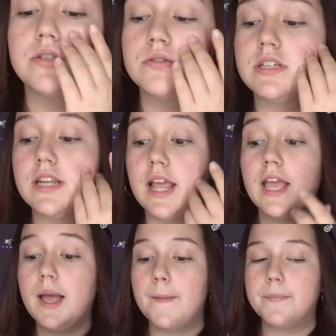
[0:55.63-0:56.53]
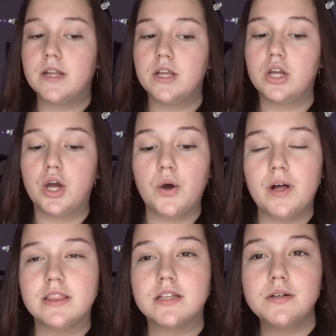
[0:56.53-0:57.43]
So today I'm gonna go
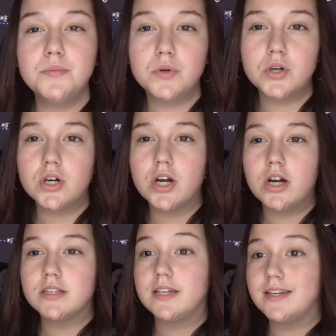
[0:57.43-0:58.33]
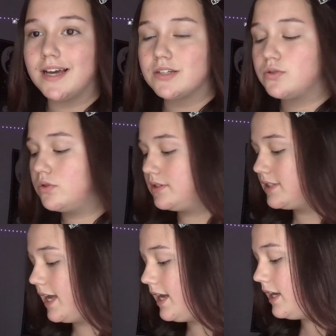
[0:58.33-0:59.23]
a little more on the natural
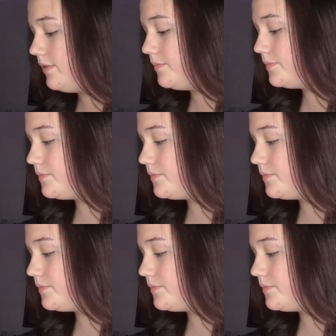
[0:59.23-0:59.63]
side.